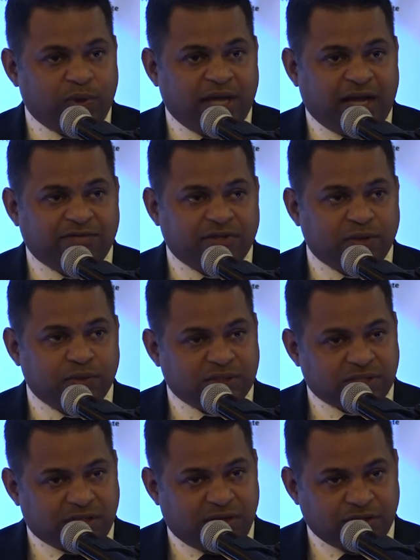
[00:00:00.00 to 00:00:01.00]
we have to do as
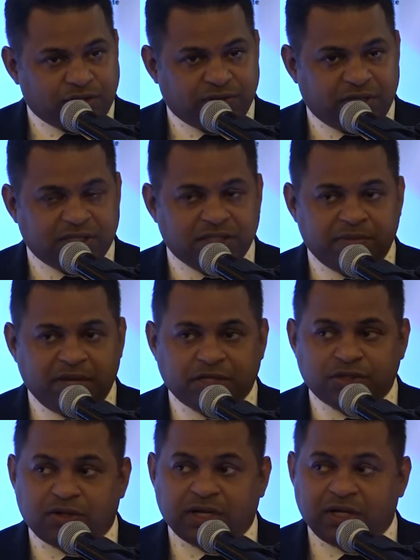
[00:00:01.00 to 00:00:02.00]
a country is to make
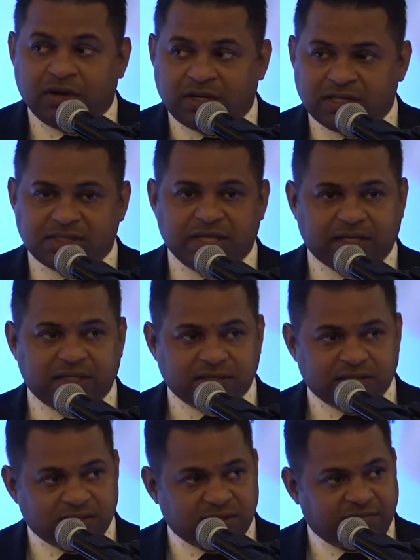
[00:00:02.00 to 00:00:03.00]
sure the other sectors
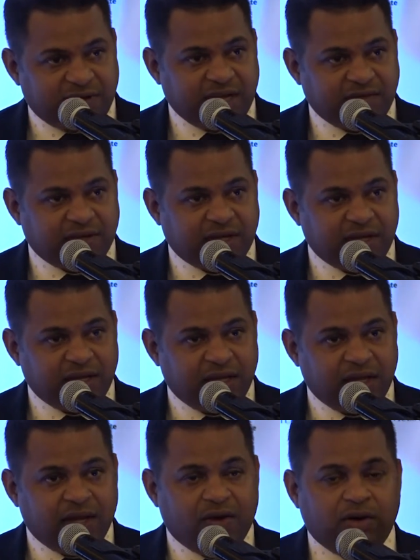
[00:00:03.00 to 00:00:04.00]
are surviving
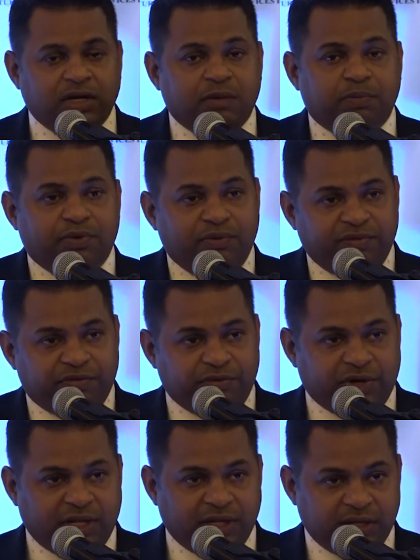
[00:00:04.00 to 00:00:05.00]
on the
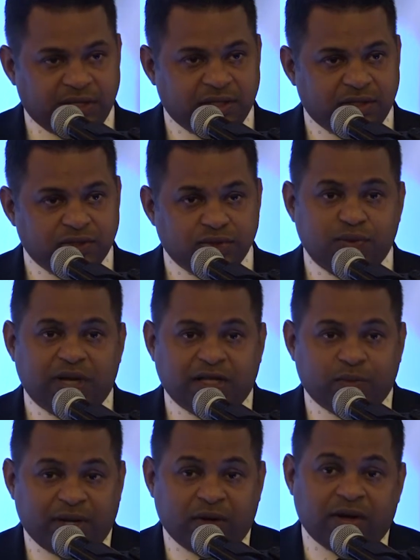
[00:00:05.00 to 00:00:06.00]
periphery, so
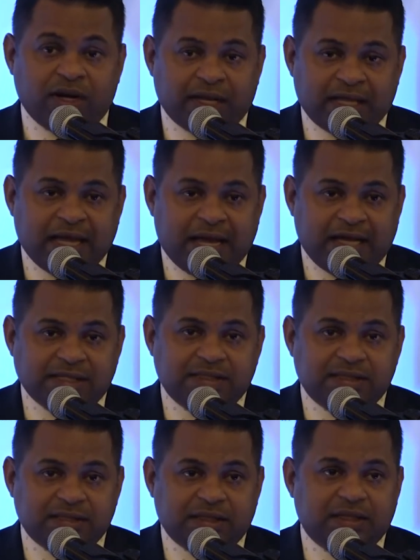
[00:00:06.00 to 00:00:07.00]
that when oil and
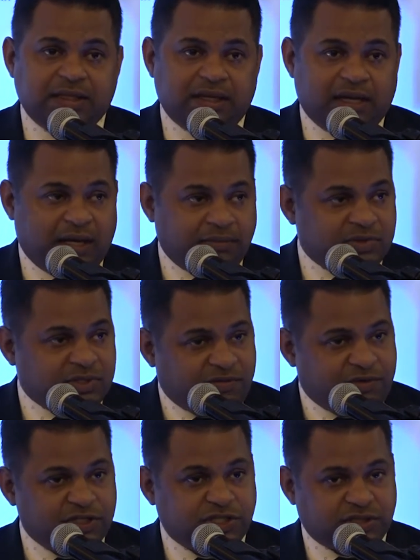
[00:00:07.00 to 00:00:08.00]
gas
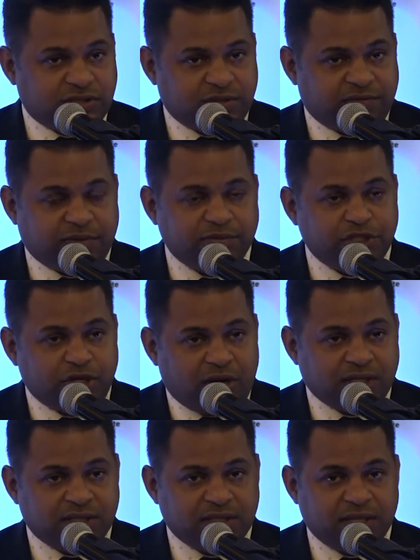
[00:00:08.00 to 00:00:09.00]
suffers from
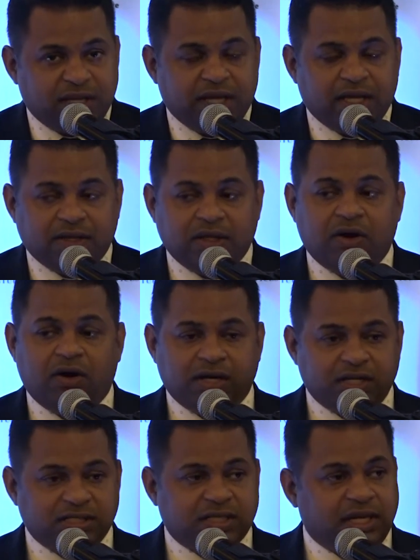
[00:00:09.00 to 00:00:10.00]
shocks, the
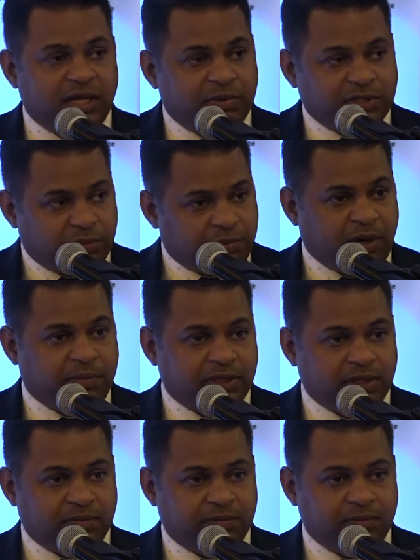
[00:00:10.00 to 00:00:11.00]
others can be able to profit
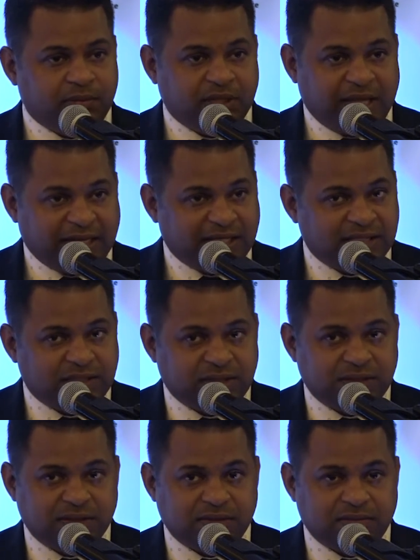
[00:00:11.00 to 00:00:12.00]
up. That
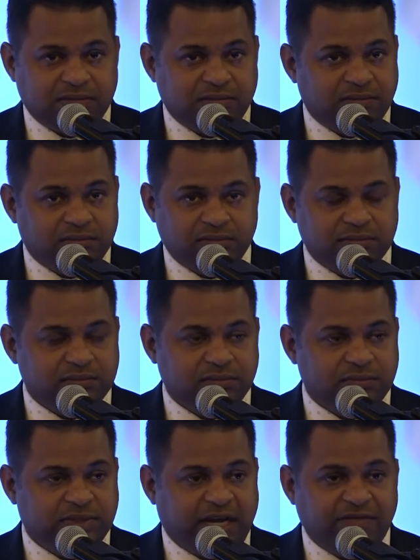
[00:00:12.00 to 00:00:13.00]
is
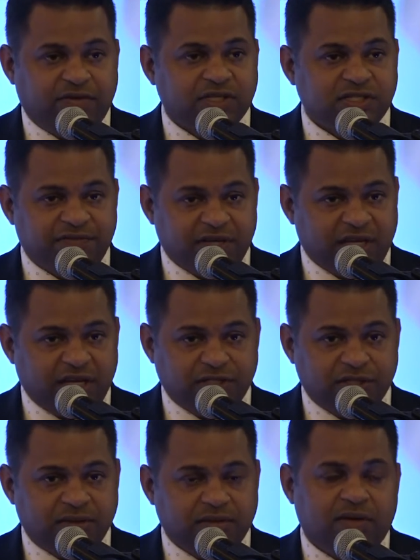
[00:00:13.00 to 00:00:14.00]

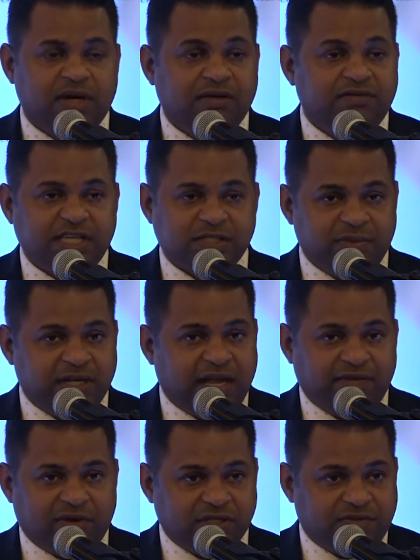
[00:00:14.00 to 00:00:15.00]
diversification, investment
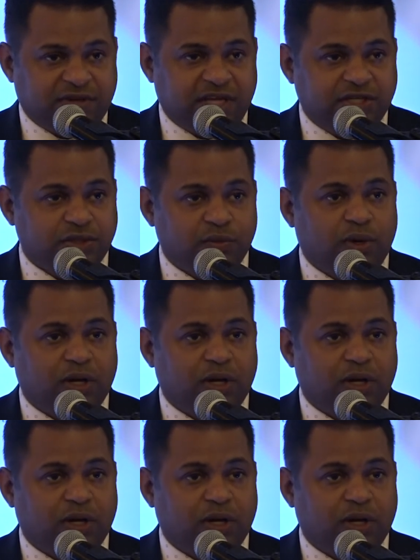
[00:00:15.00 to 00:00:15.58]
diversification